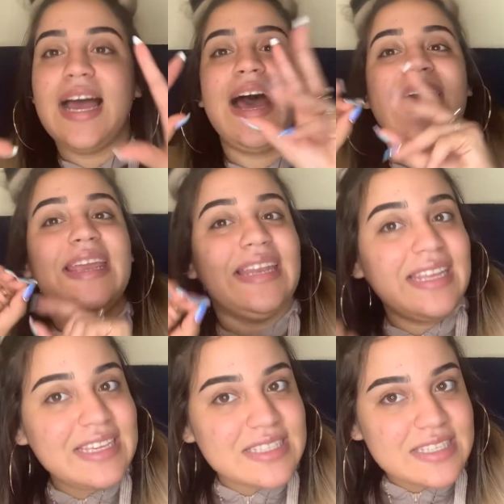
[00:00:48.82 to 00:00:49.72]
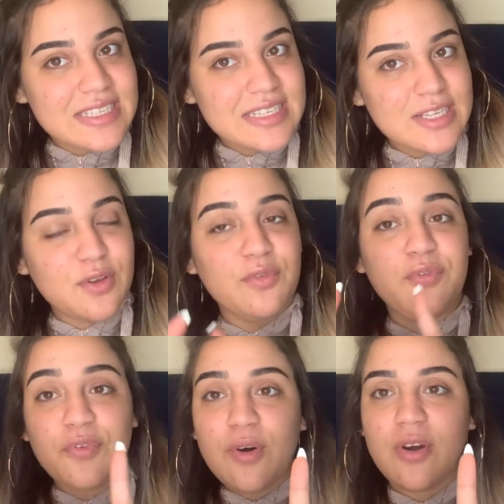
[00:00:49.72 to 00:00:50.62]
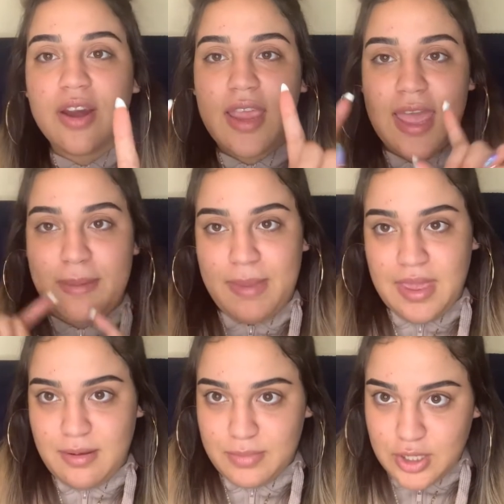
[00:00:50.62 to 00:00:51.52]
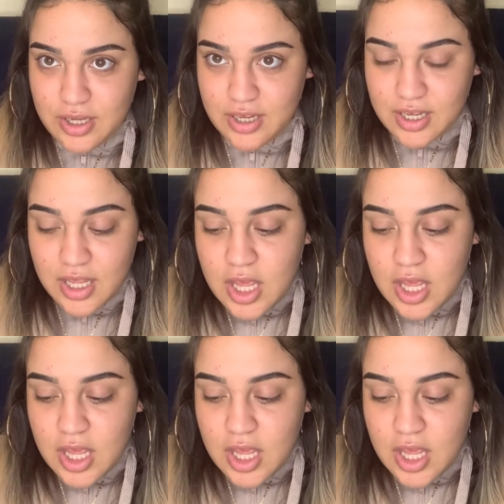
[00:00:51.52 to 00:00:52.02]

I need for a makeup look.